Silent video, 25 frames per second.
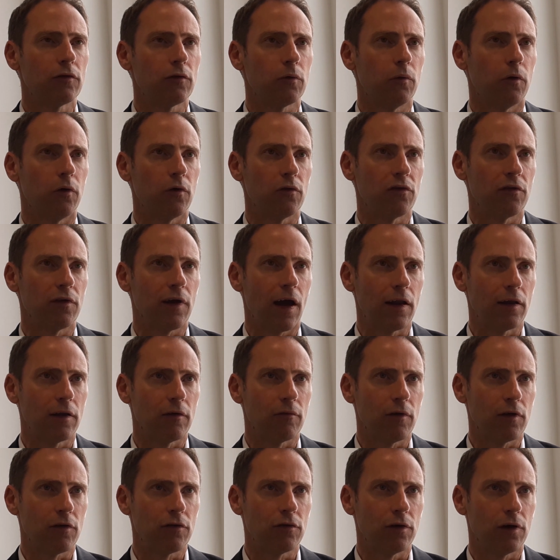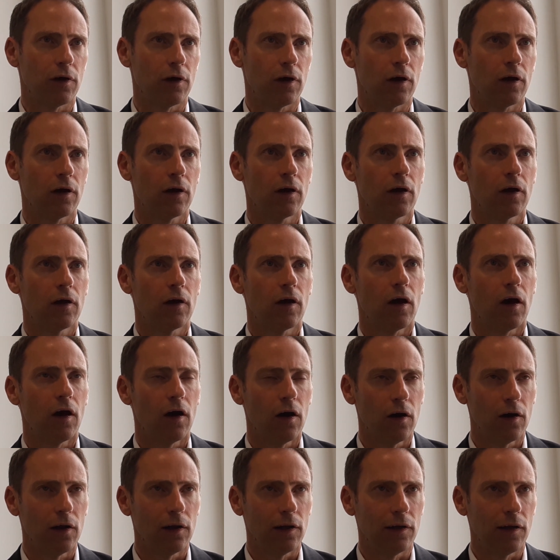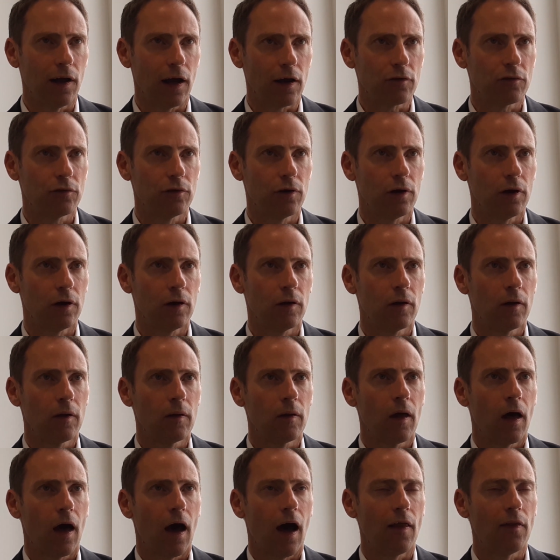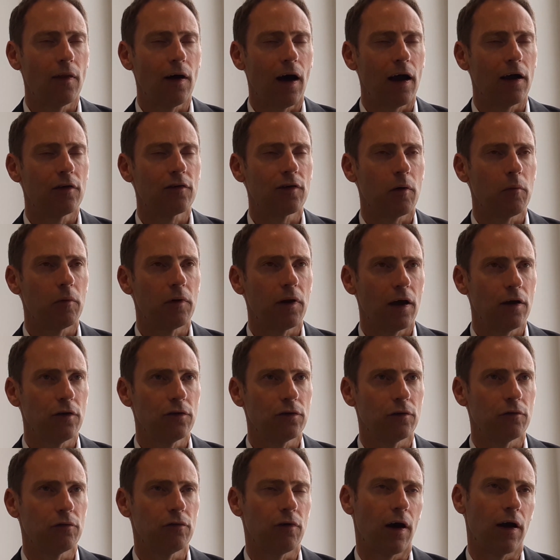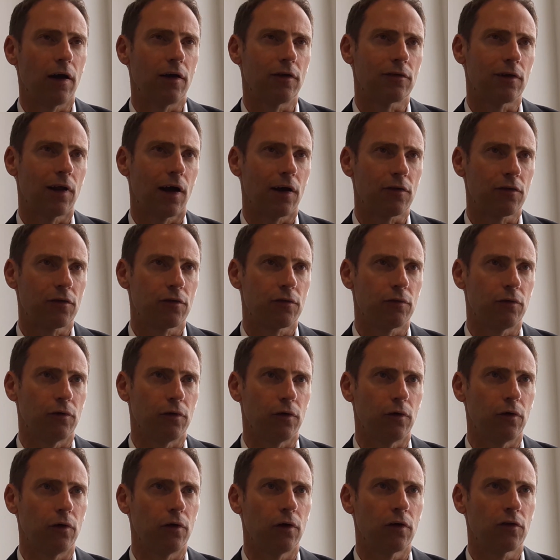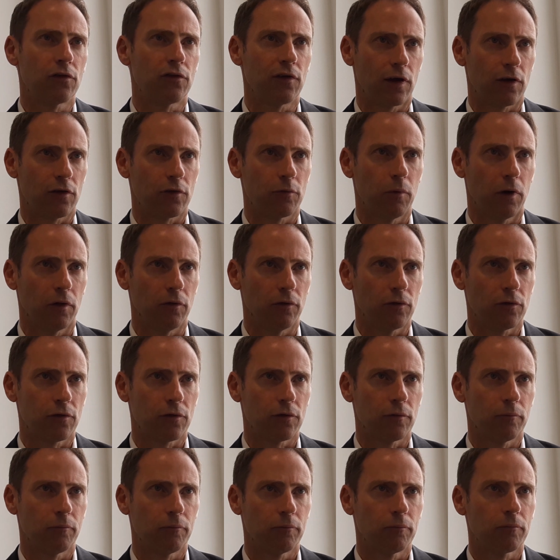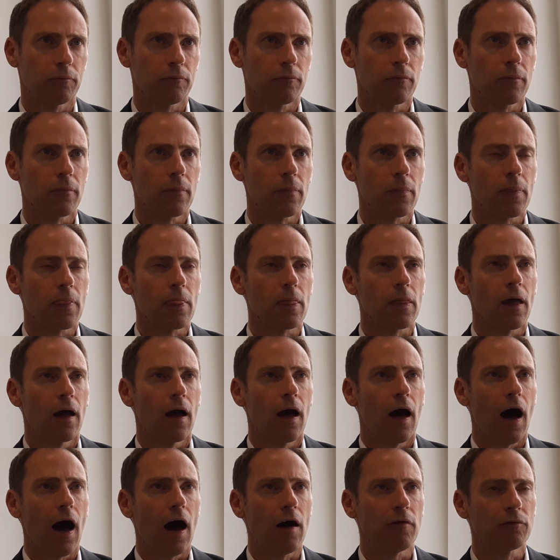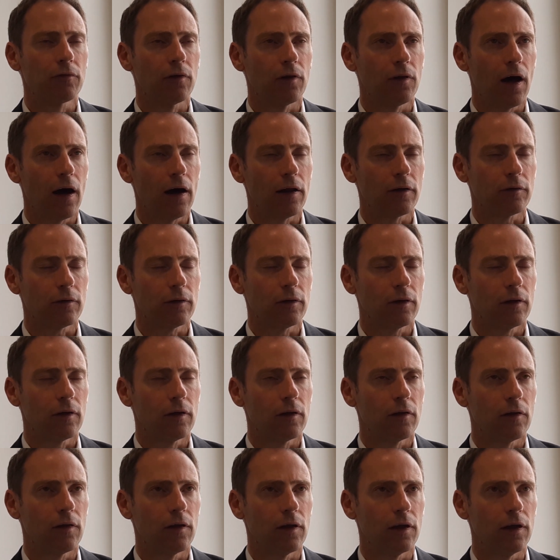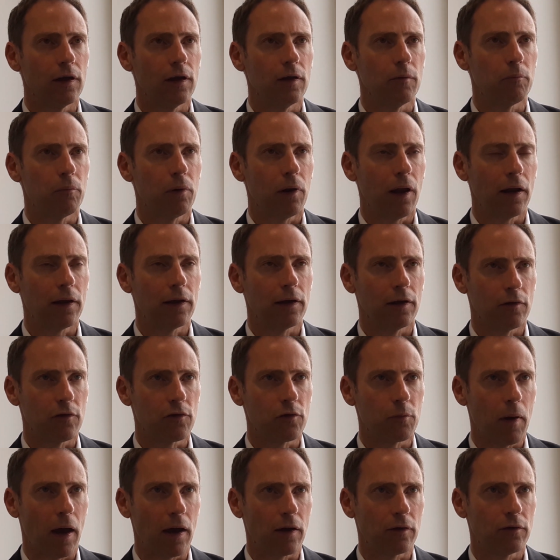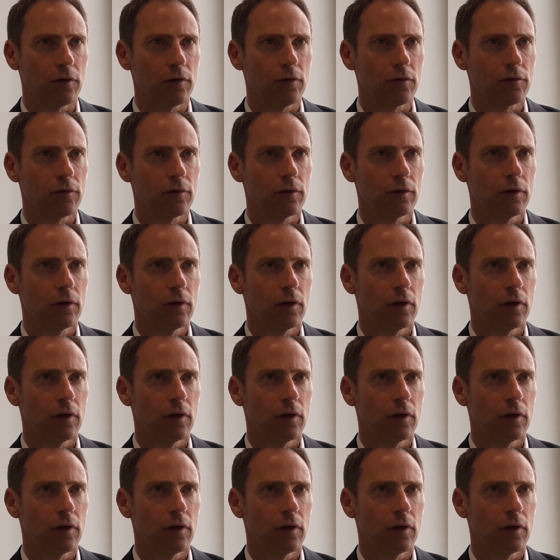towards the end of this year, early next year, and that examination phase lasts for 6 months. After that, the planning inspectors